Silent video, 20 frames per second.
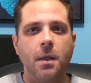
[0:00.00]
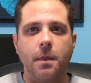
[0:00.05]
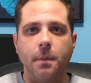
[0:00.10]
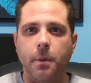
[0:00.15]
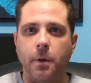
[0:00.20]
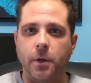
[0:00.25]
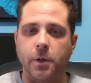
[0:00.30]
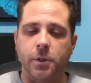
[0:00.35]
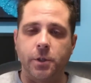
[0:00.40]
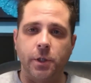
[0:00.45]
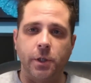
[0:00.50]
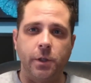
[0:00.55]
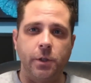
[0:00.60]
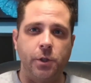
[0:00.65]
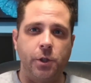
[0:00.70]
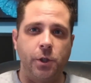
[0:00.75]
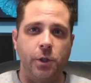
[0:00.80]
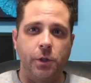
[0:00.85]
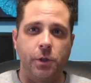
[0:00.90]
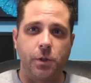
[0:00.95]
The person is
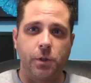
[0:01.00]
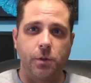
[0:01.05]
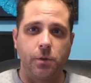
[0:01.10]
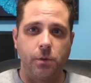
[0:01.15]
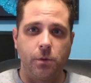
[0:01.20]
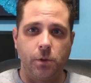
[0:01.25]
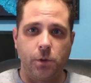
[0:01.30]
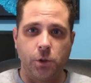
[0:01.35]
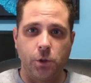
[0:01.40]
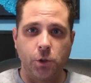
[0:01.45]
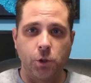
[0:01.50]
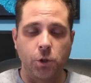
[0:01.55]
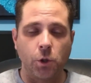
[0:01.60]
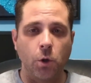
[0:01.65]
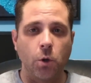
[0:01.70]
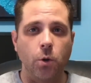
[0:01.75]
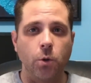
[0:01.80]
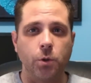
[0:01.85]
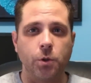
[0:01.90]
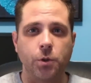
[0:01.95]
just
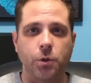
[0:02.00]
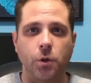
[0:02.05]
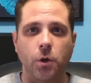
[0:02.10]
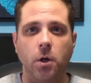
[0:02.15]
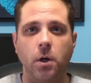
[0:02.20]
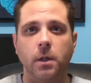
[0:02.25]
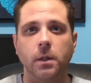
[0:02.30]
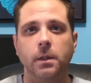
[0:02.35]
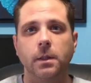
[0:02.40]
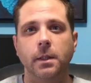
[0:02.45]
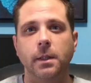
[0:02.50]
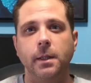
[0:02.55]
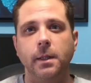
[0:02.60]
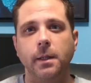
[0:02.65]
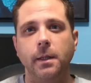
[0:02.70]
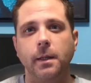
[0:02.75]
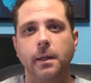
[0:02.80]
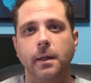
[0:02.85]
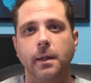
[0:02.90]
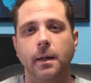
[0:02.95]
so
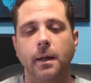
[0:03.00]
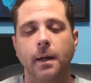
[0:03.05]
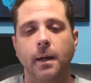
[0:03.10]
strongly